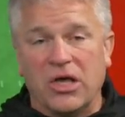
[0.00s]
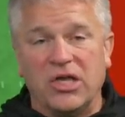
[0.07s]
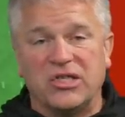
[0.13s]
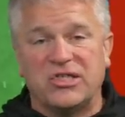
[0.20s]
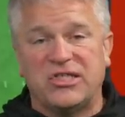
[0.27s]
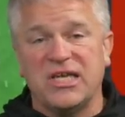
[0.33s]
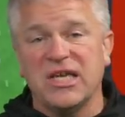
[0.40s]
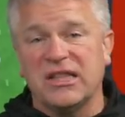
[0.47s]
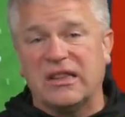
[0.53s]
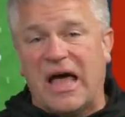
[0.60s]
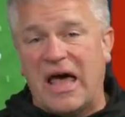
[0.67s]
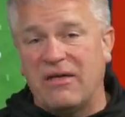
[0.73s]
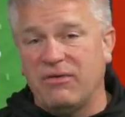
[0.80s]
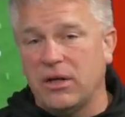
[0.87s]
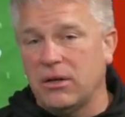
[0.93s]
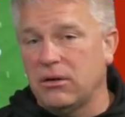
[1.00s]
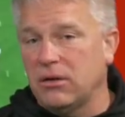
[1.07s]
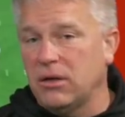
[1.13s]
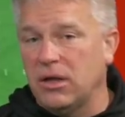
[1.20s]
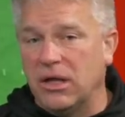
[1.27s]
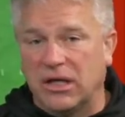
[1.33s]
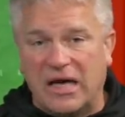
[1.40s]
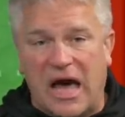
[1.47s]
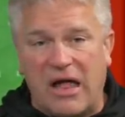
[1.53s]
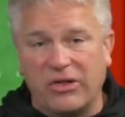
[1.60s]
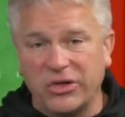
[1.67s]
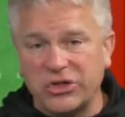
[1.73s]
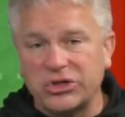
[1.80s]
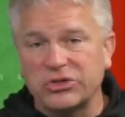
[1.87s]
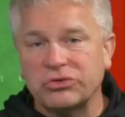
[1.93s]
you see a lot of it in
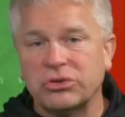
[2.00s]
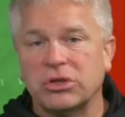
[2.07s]
college,